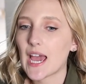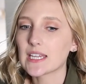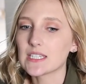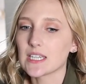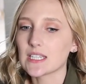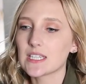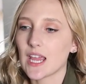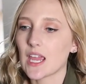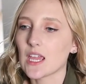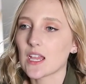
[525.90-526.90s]
did
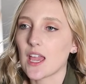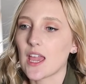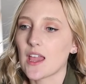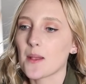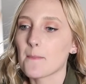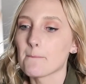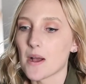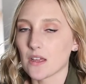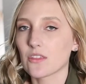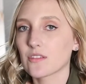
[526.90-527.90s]
take a
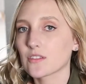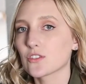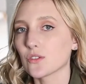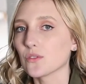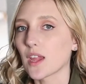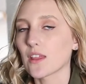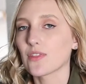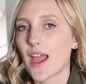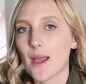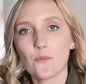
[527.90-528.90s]
month to get
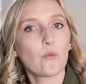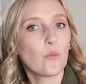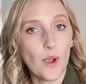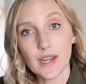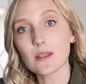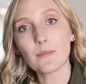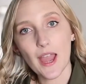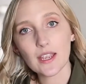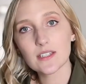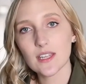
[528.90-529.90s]
that wedding
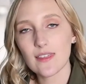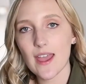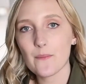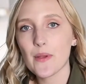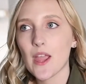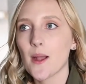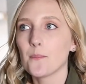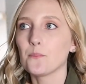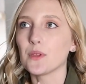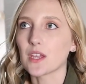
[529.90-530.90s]
back to them
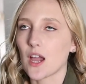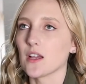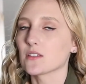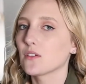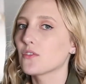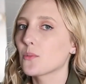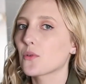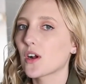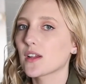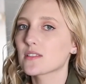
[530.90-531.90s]
because of the
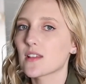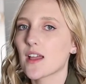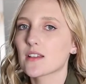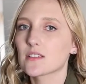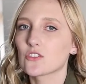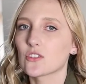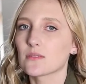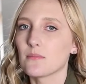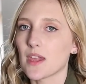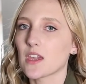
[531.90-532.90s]
process, just
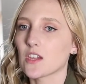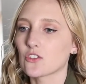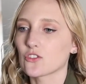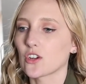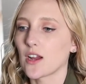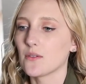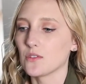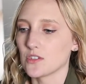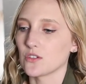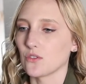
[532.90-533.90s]
making sure I
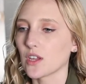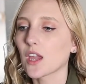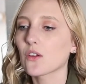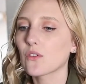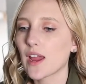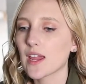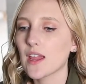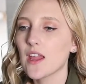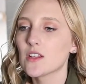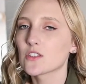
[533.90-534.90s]
was doing it right.
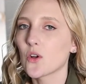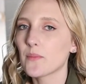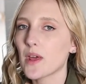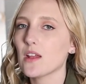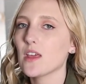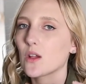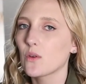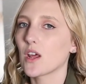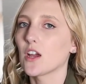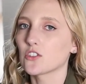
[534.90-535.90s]
So I'm not like
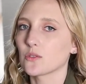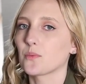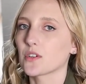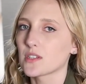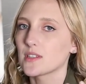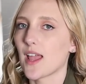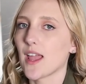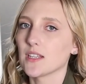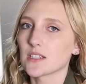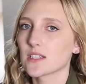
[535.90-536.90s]

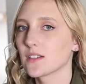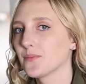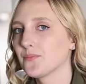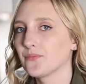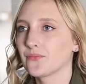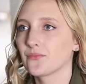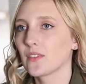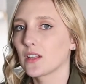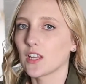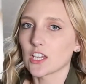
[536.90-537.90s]
100%
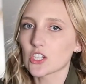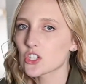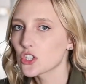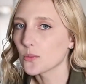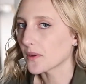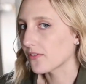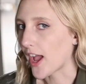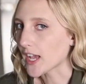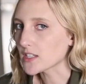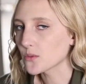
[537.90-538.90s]
like super
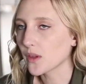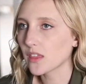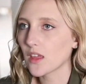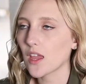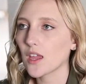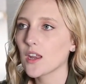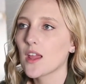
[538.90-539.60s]
fast with it